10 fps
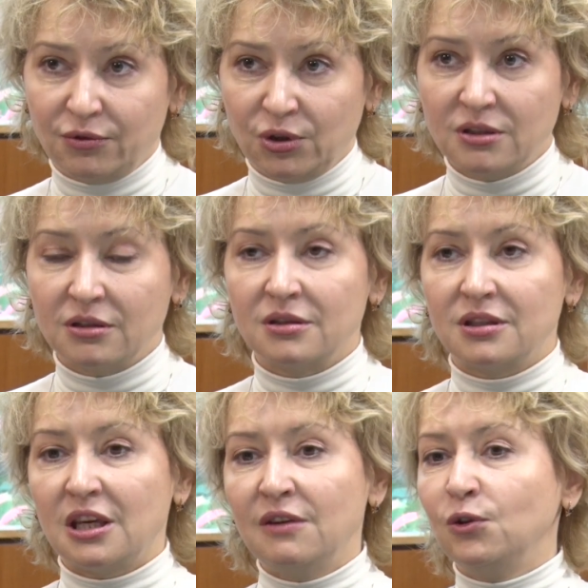For
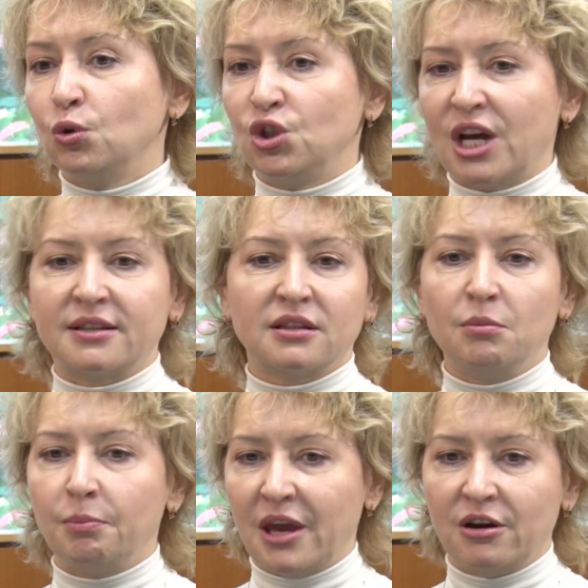instance, if you just
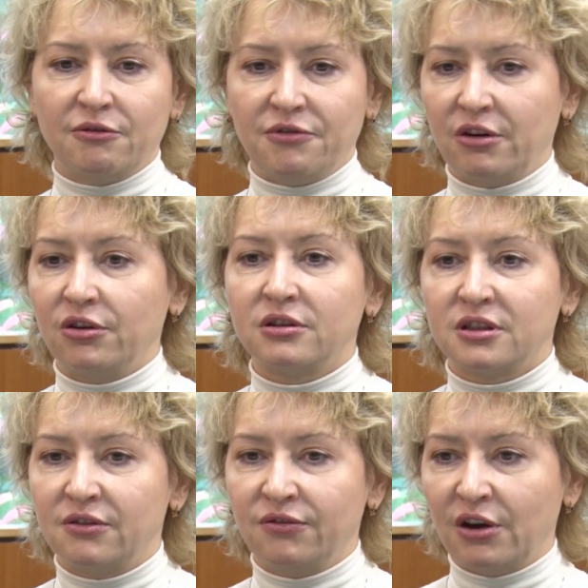compare
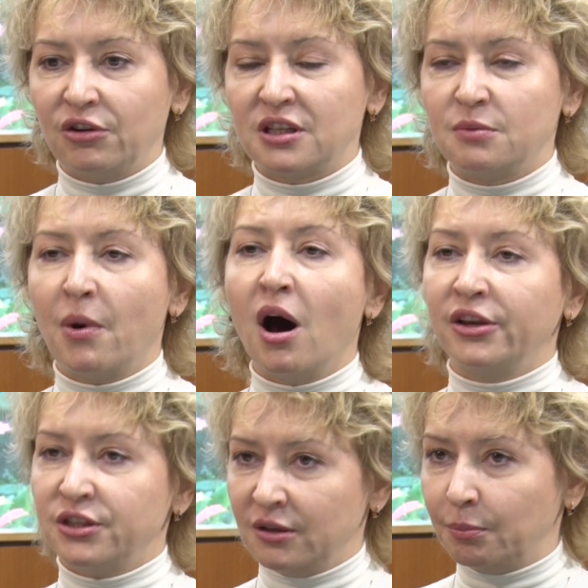various
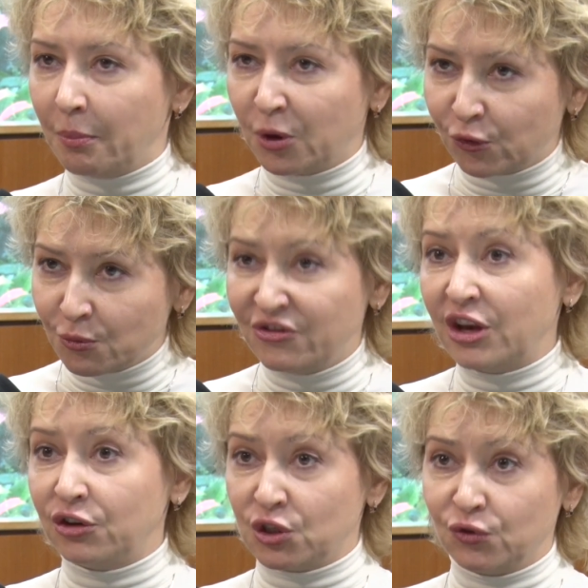paths, or
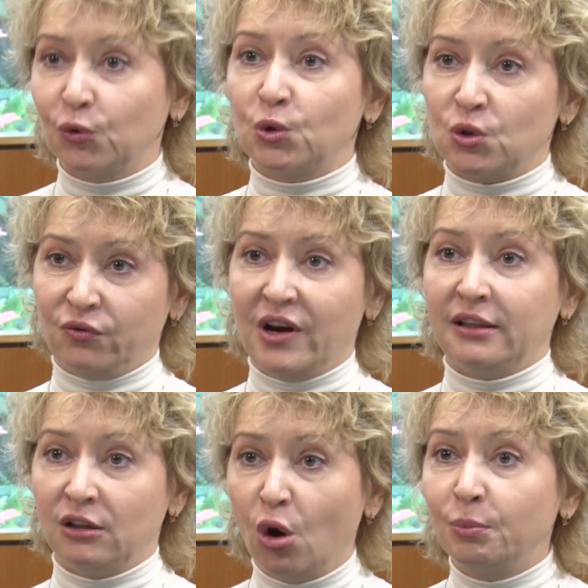various routes to
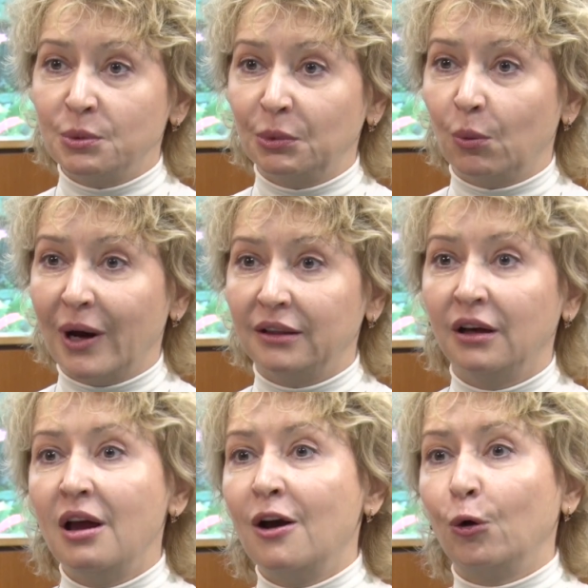find an optimal
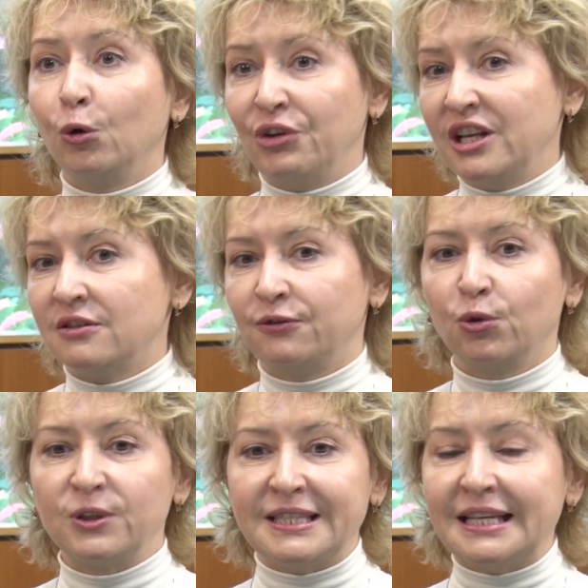one, already
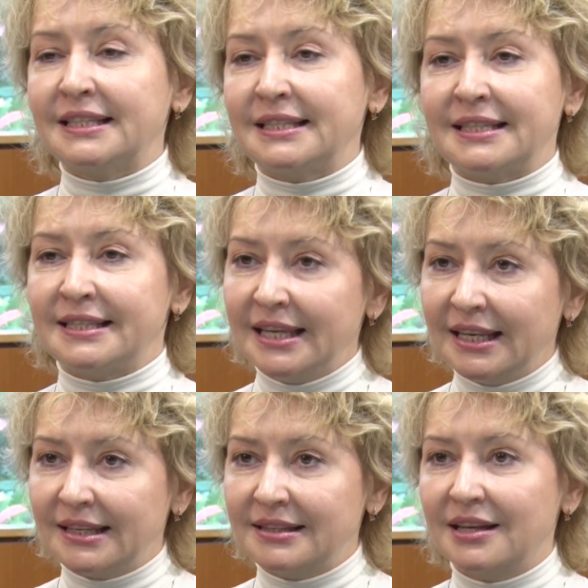for 60
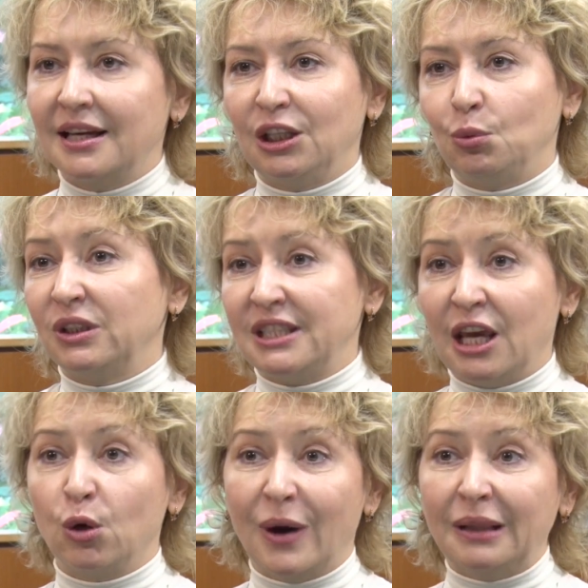cities, it will
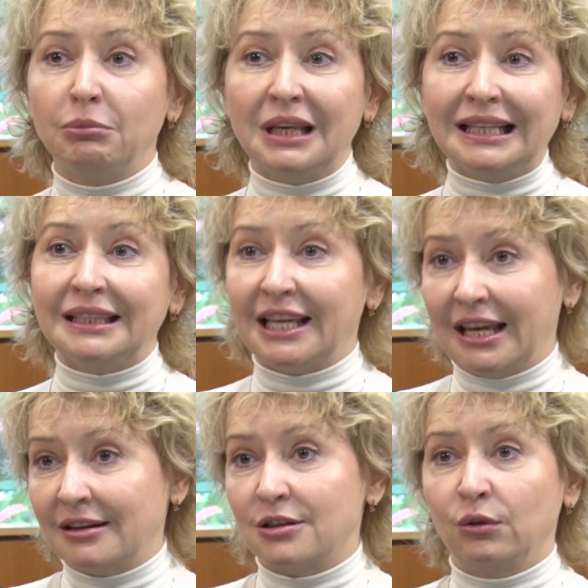take 1 billion
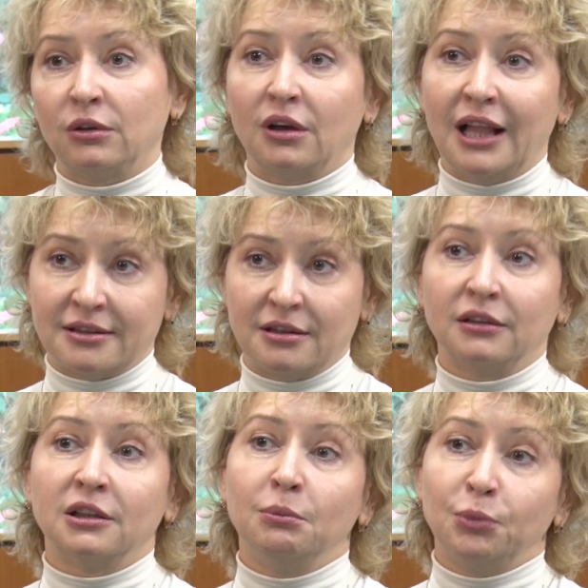years on a
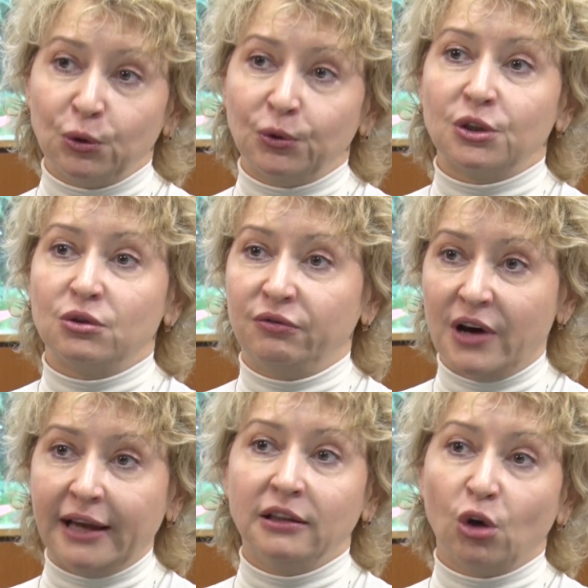classical computer to
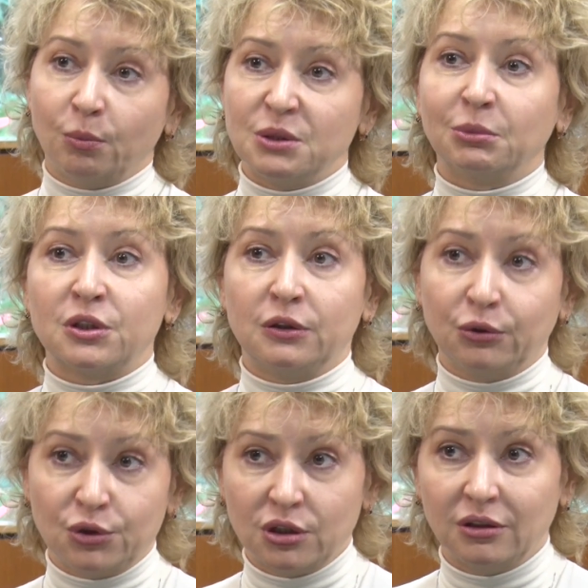find an optimal
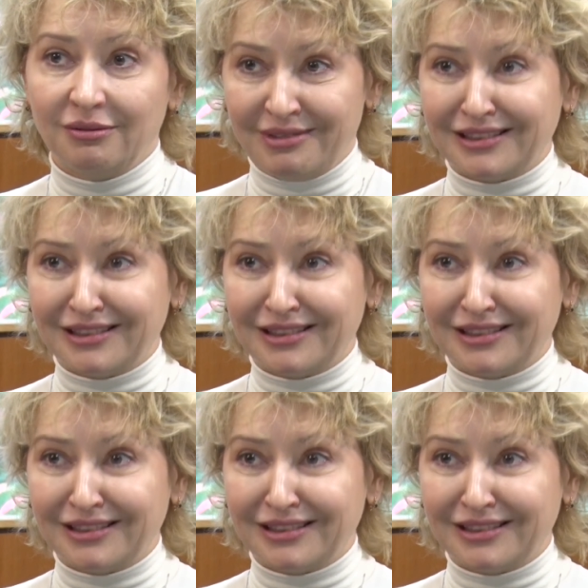solution.